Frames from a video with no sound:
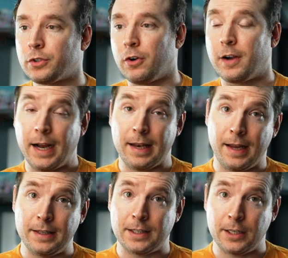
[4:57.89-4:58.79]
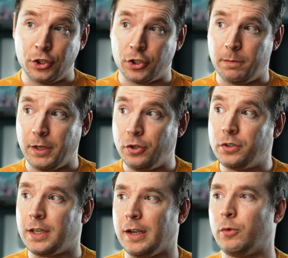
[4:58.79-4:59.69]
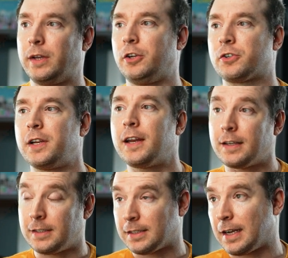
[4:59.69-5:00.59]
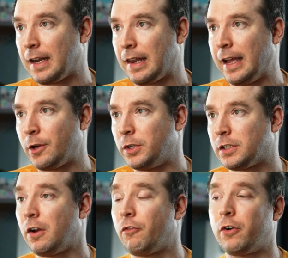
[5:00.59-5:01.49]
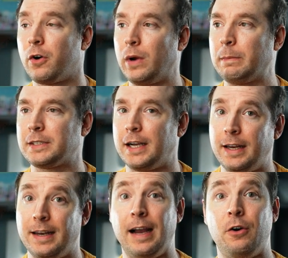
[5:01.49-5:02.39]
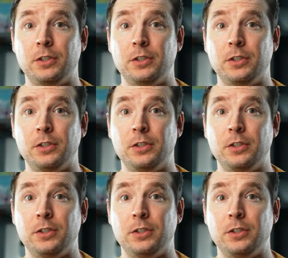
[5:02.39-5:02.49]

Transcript: or guidelines that you should be using when you're creating a design language for a website and how